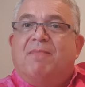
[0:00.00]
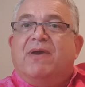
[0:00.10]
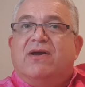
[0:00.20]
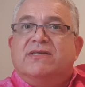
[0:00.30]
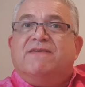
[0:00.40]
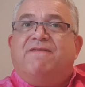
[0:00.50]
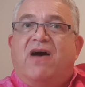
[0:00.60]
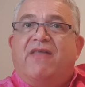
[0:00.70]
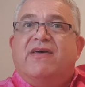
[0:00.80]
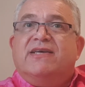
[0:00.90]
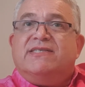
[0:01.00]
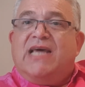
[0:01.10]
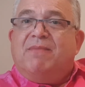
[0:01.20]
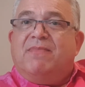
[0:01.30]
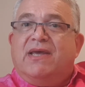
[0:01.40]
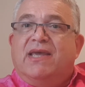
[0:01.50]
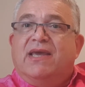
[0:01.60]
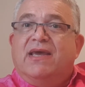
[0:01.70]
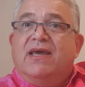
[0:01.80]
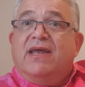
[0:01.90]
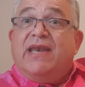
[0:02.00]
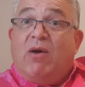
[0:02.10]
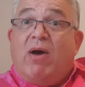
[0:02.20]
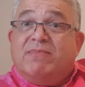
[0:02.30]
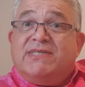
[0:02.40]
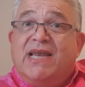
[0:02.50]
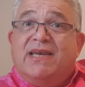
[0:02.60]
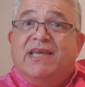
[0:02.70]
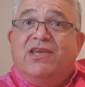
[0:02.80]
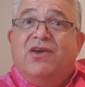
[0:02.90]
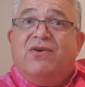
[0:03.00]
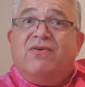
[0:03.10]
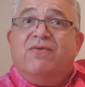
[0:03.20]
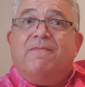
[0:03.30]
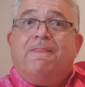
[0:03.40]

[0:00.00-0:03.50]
because the Father has sent me. Now I'm sending you.